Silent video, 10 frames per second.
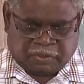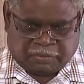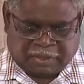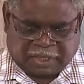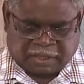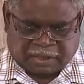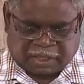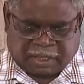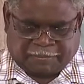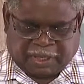creates
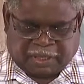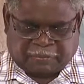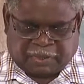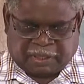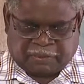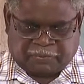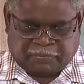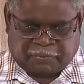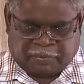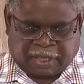a pathway
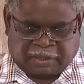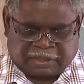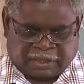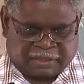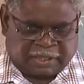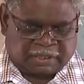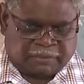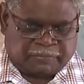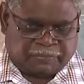for our success.